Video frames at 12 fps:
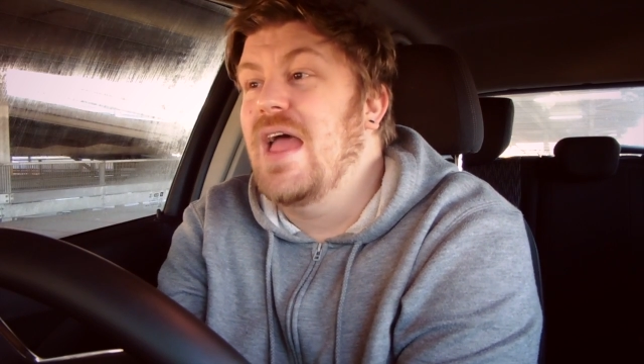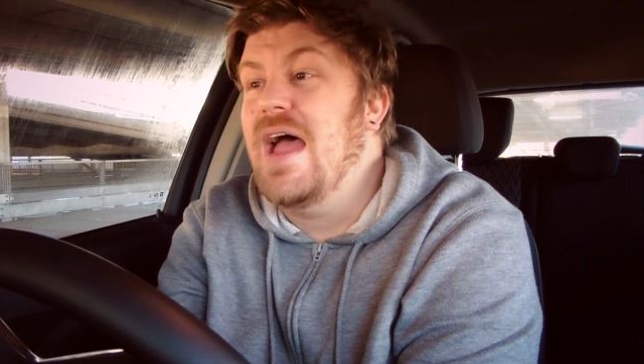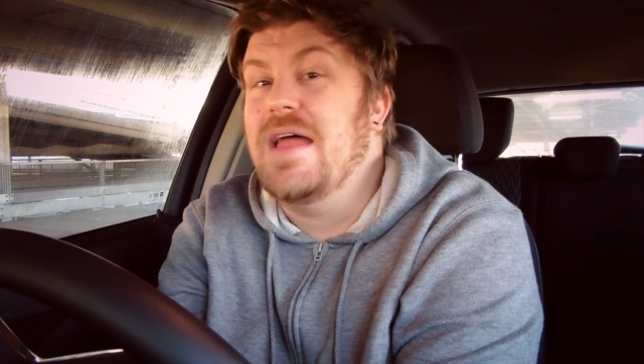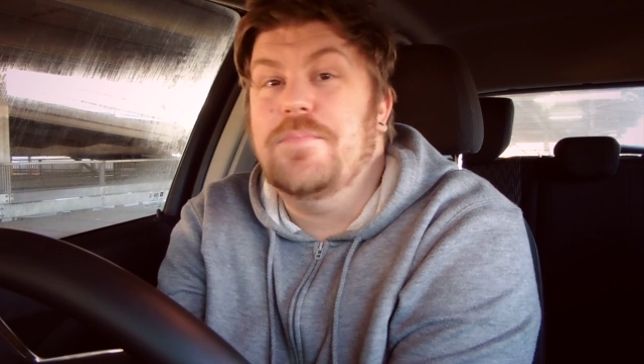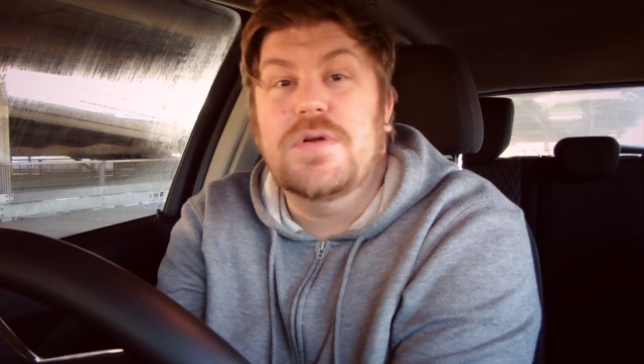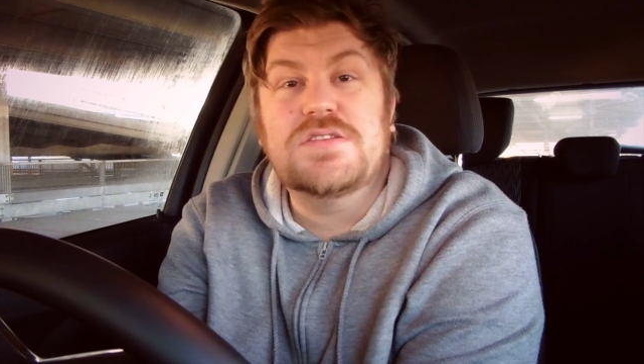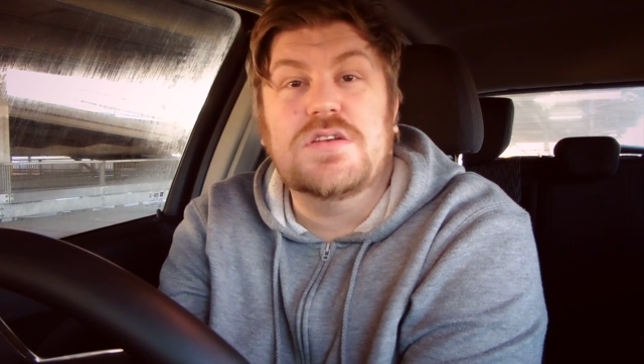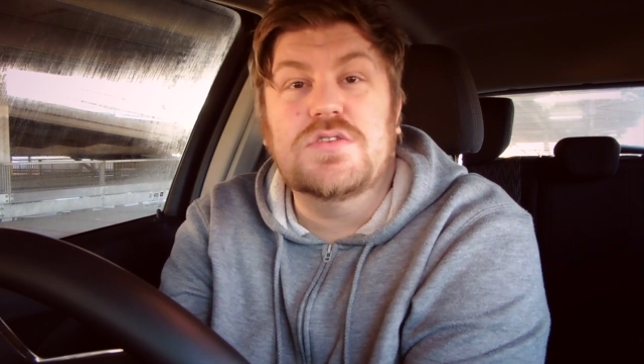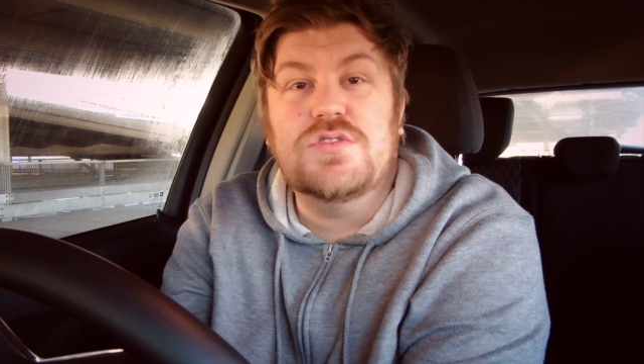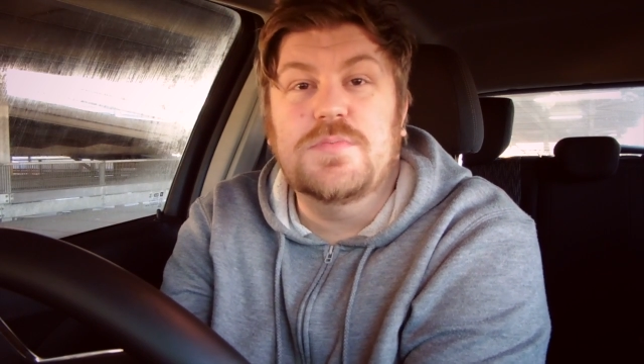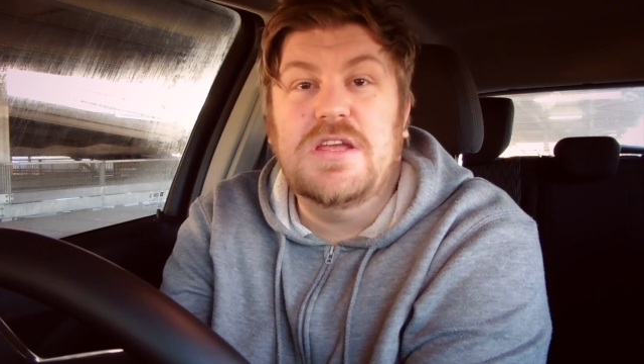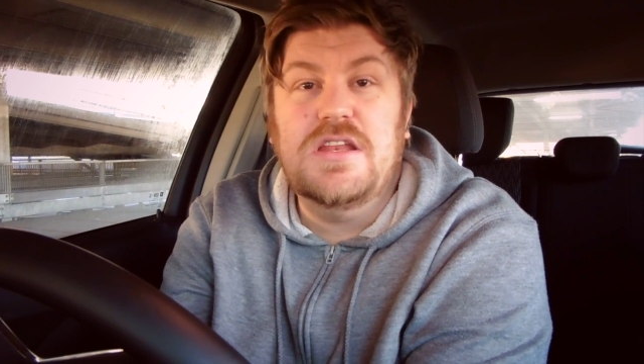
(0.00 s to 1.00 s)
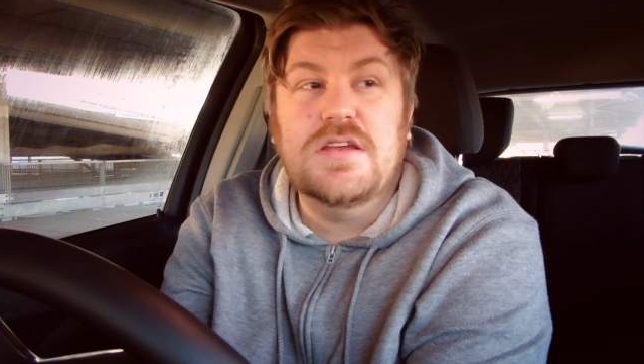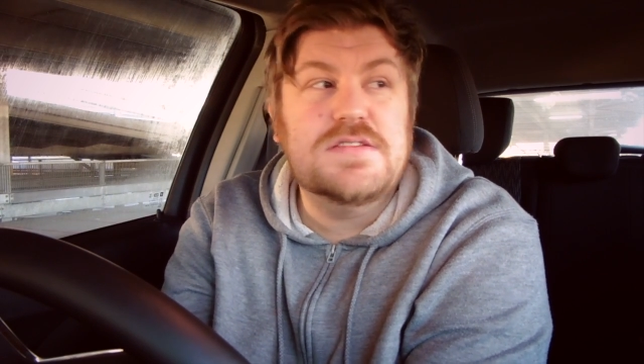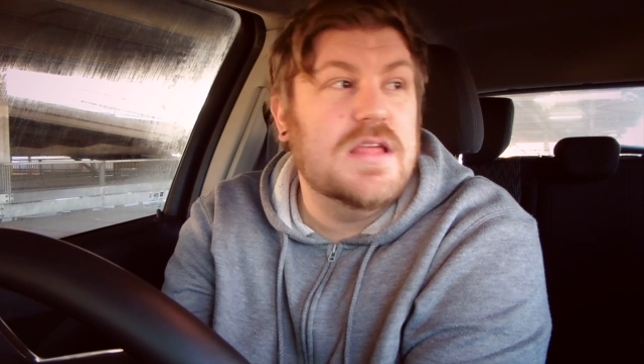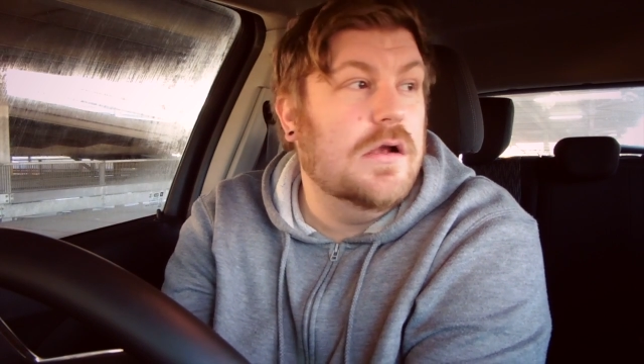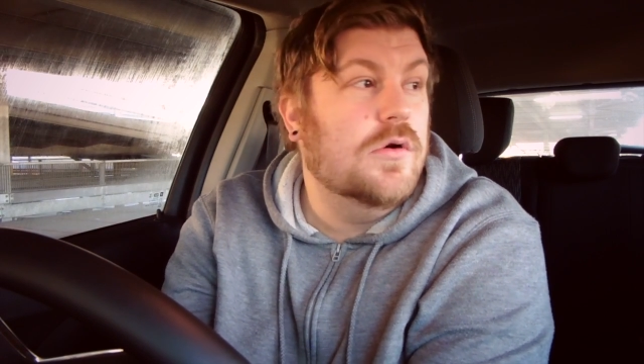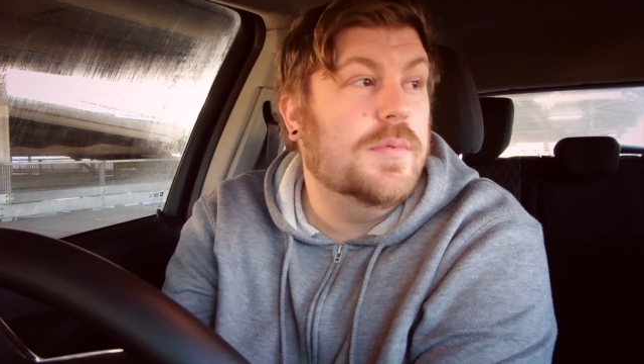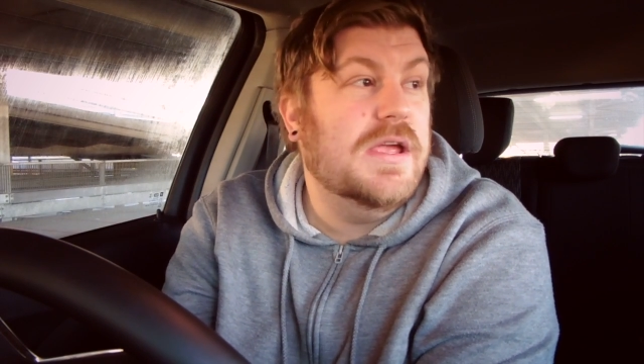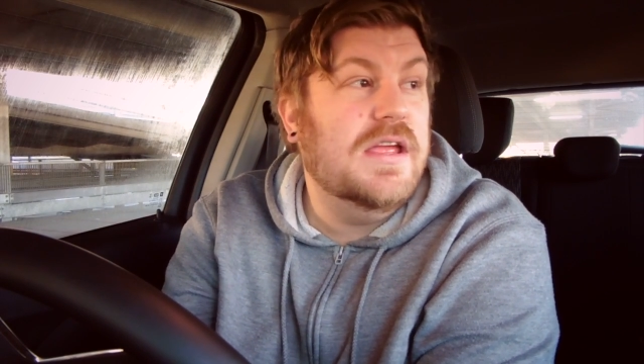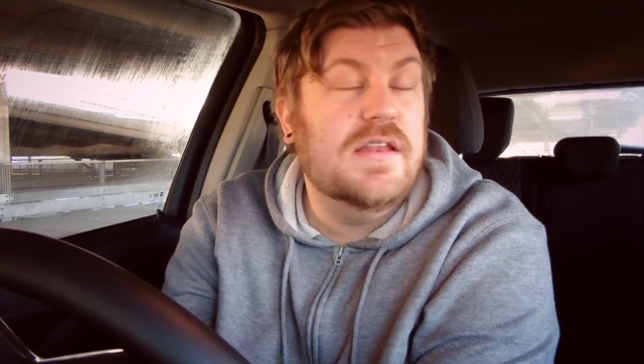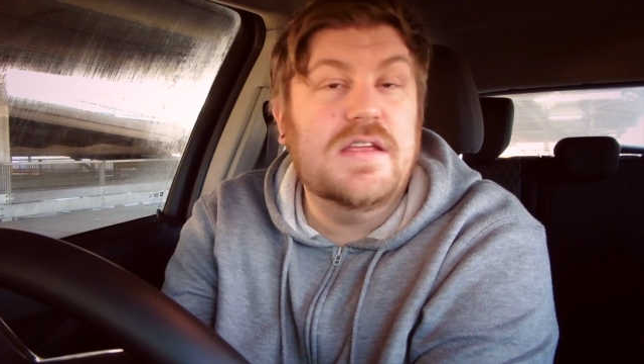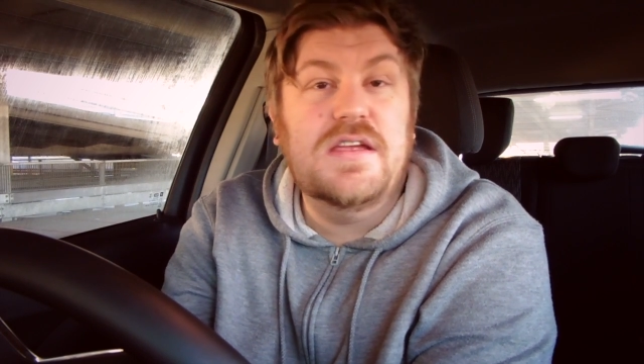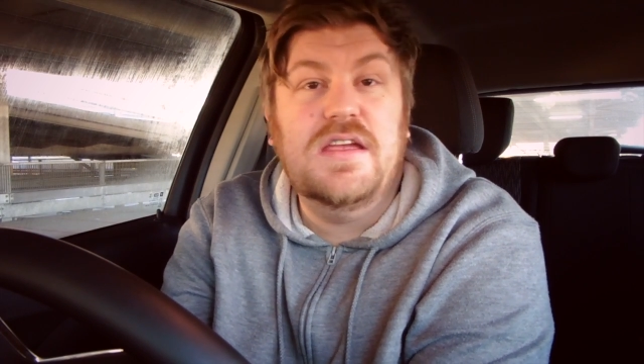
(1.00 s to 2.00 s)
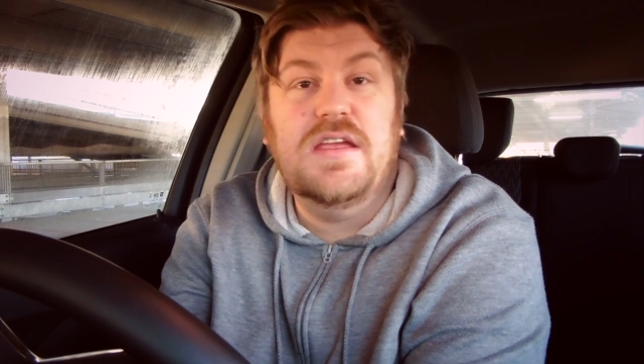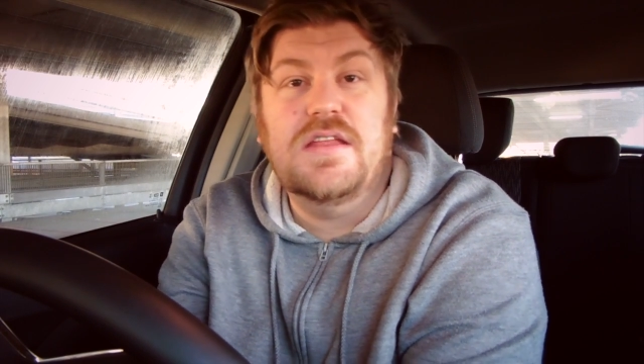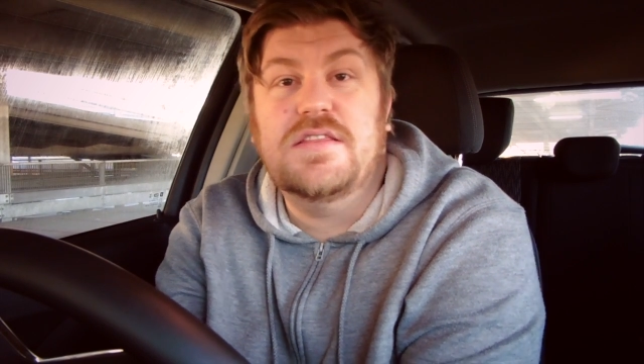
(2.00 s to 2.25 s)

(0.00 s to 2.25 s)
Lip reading: Add my social medias, they'll all be in the